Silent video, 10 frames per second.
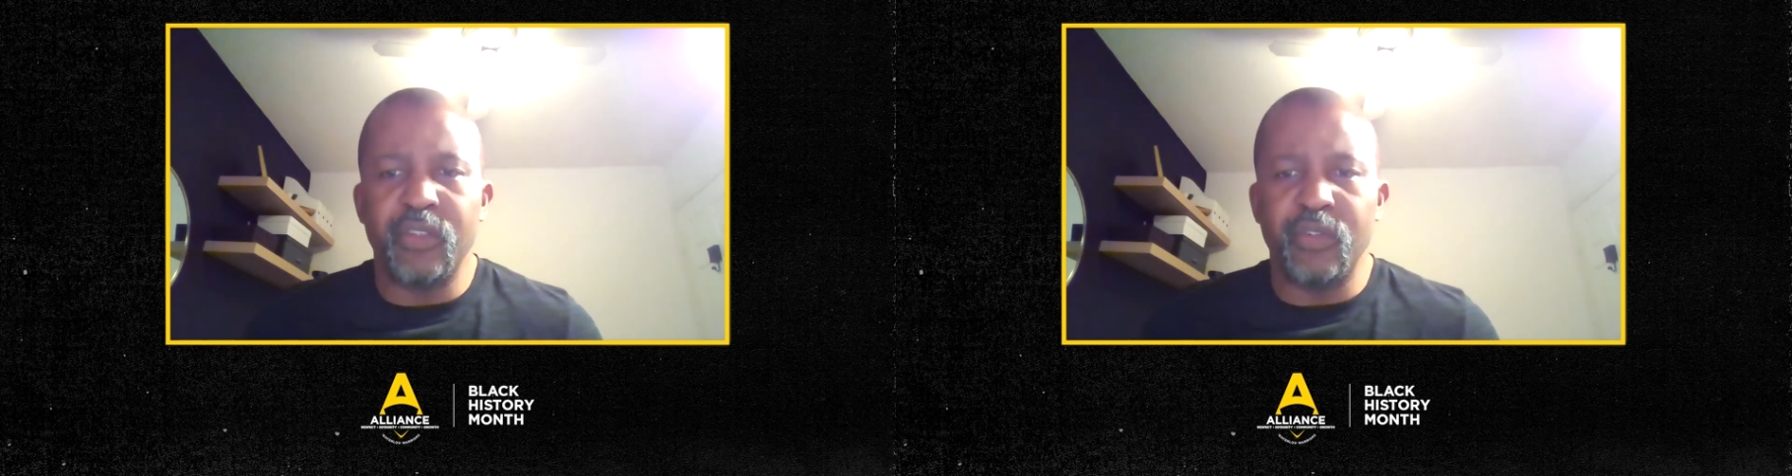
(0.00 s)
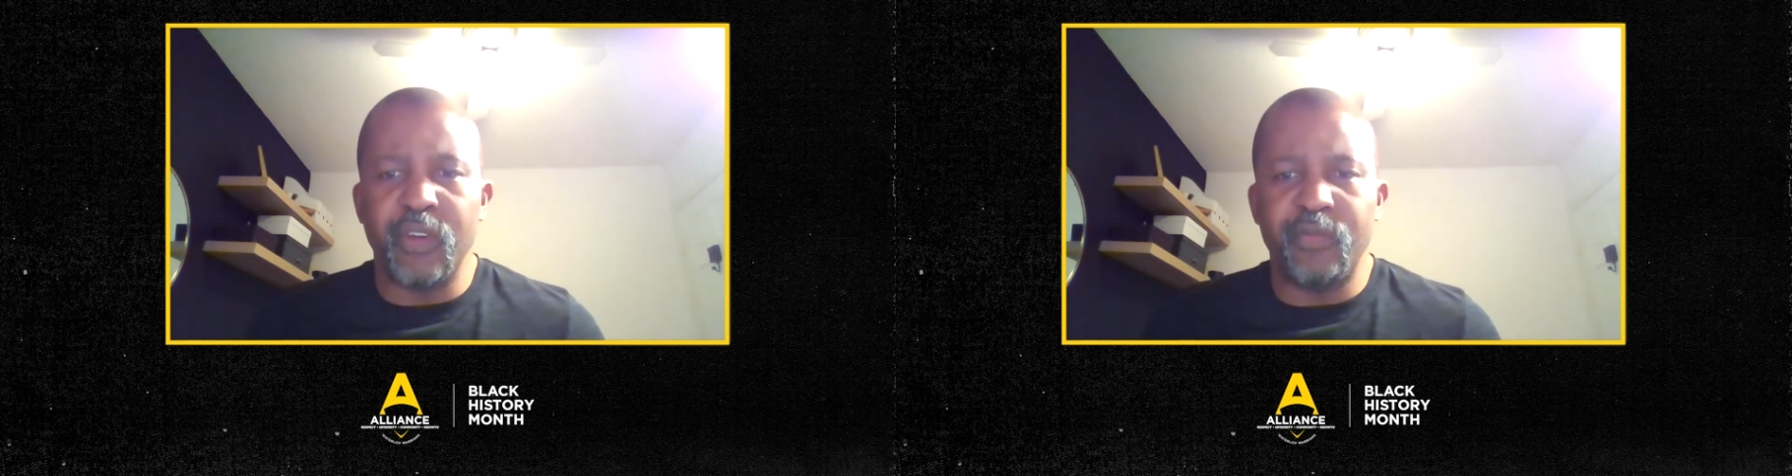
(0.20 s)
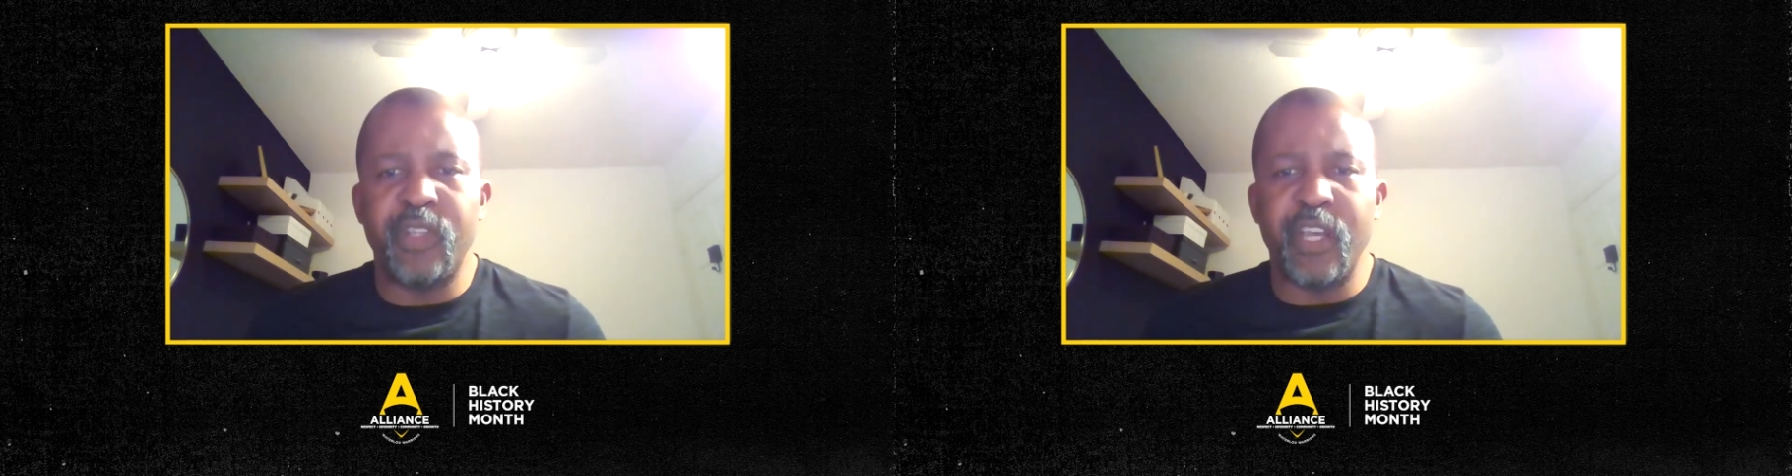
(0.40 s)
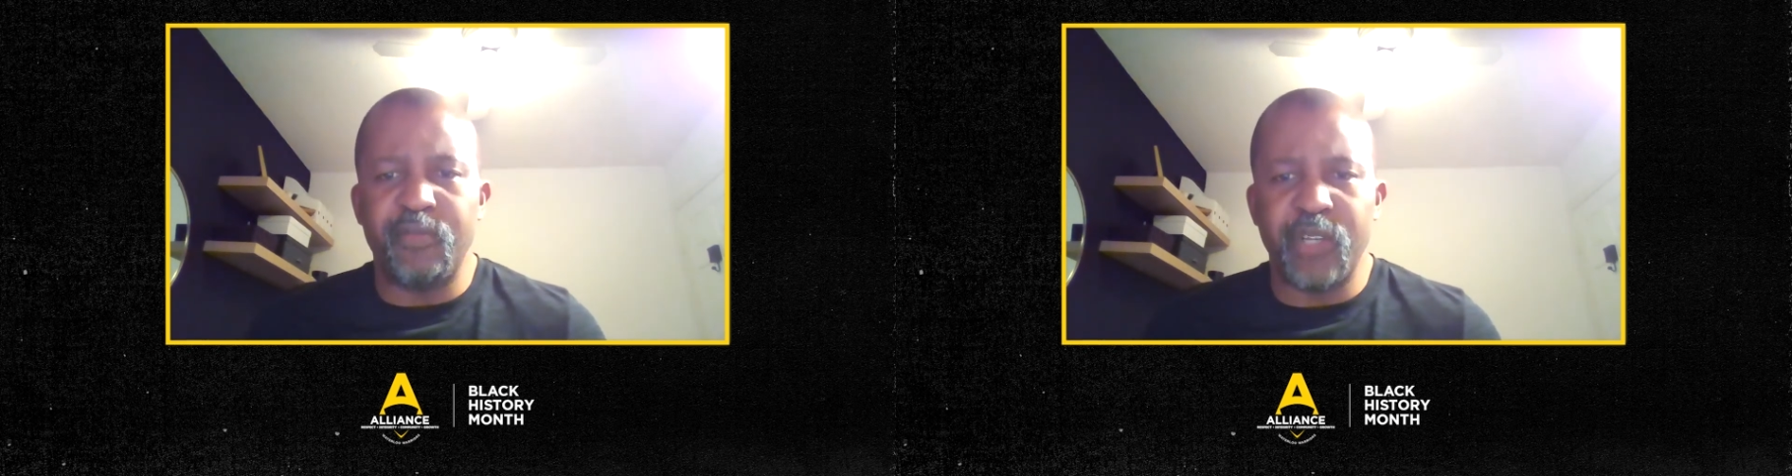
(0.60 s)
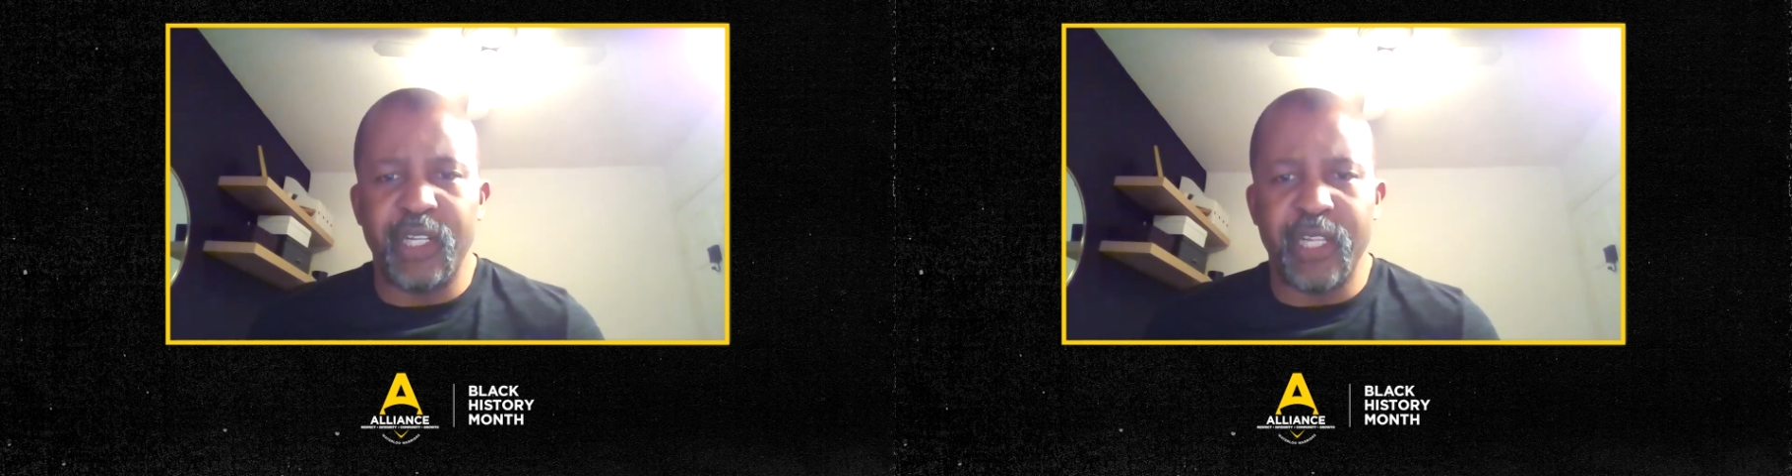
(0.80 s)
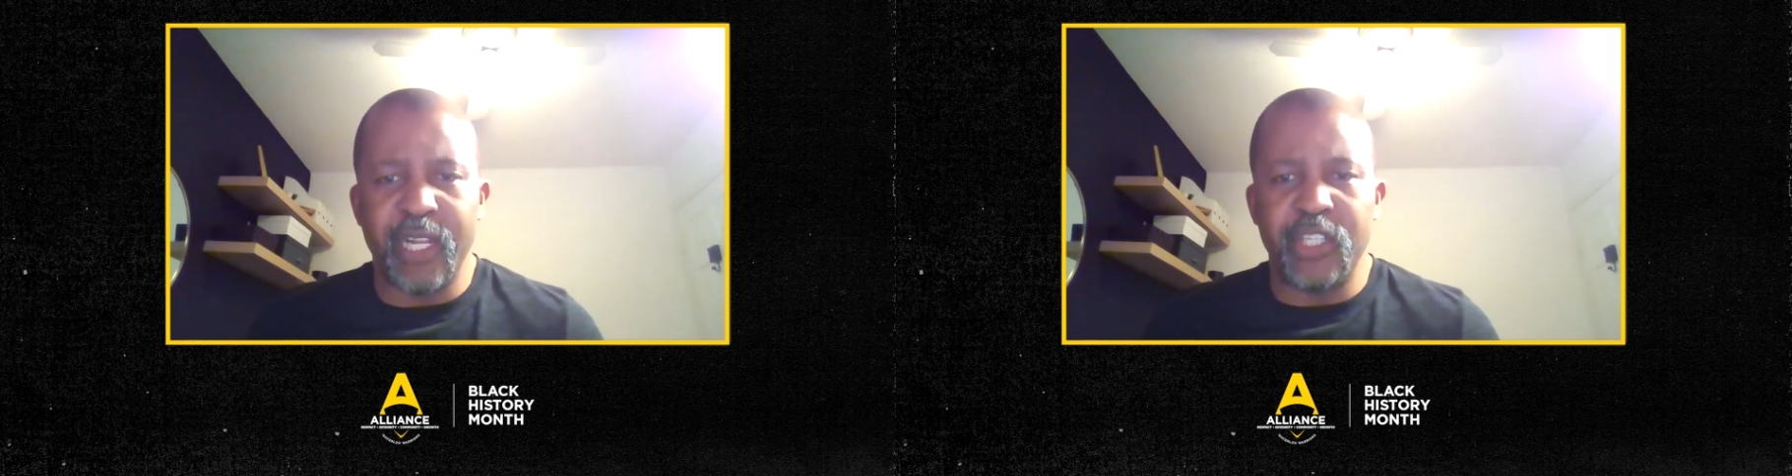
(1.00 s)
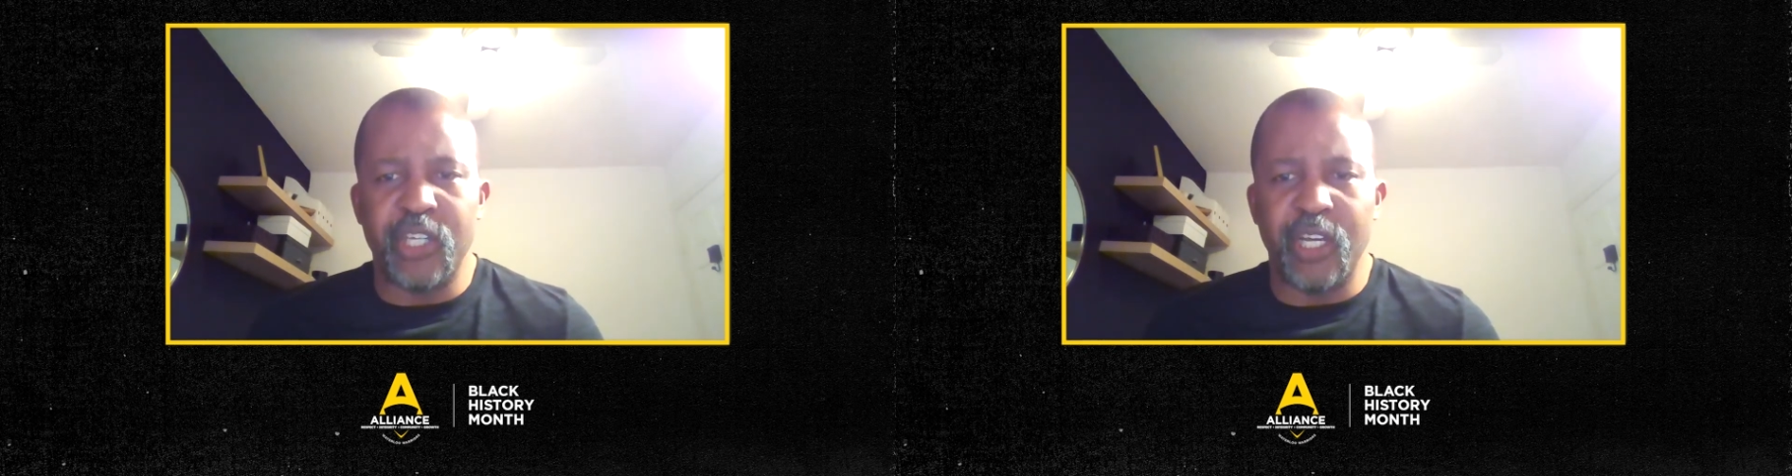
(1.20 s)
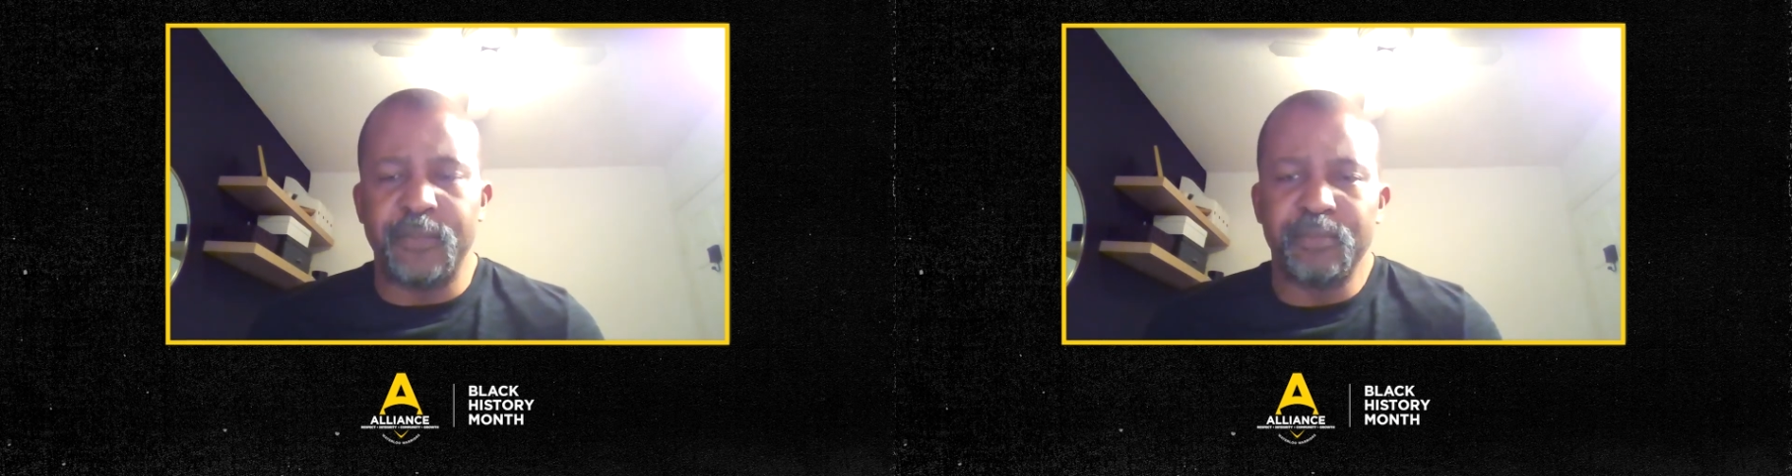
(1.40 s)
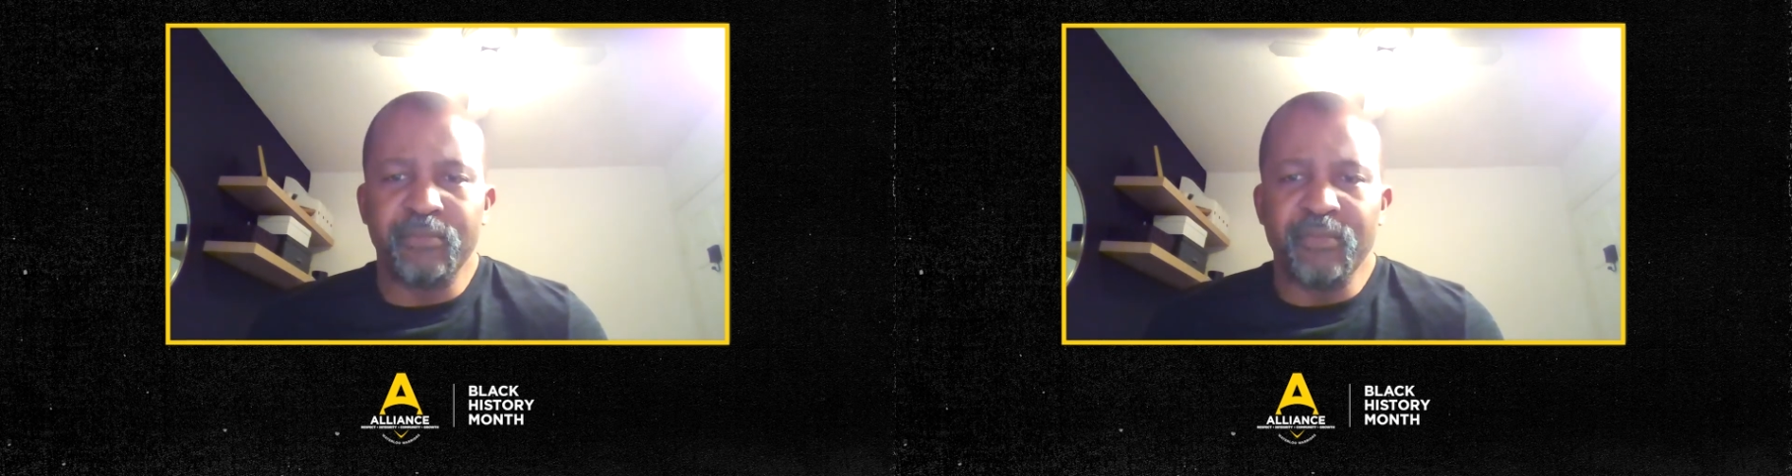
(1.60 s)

that played in NHL.